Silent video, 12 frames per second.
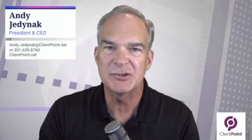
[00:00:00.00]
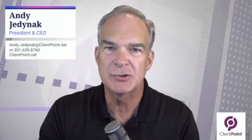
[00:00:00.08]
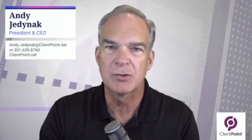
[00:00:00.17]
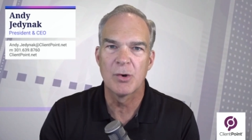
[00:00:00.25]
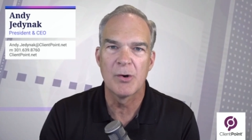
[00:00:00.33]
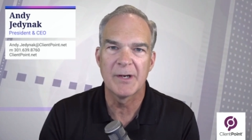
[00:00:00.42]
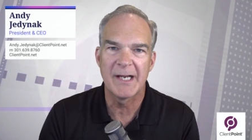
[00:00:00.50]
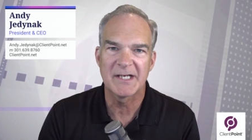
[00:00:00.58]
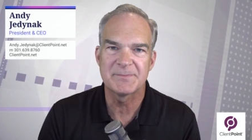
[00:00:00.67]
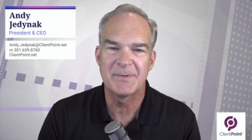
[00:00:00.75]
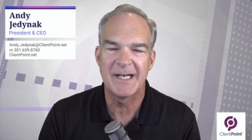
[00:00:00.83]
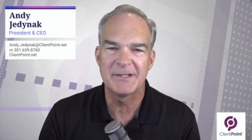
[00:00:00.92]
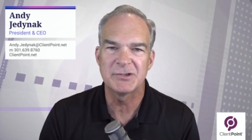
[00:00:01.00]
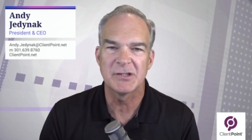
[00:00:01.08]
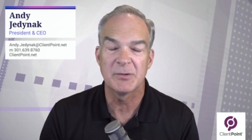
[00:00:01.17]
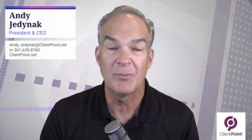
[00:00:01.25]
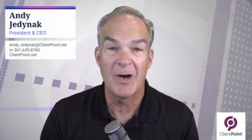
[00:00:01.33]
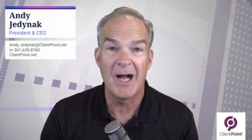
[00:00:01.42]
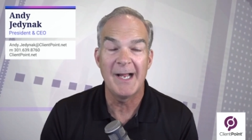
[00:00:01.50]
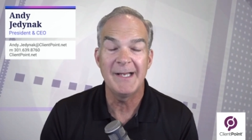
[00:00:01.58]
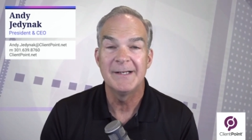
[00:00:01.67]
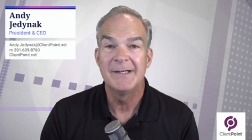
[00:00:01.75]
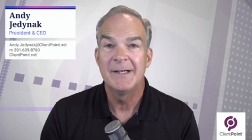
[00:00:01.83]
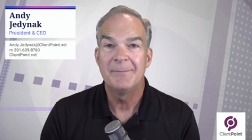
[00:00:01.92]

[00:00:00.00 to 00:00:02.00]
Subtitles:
is growing exponentially. Why?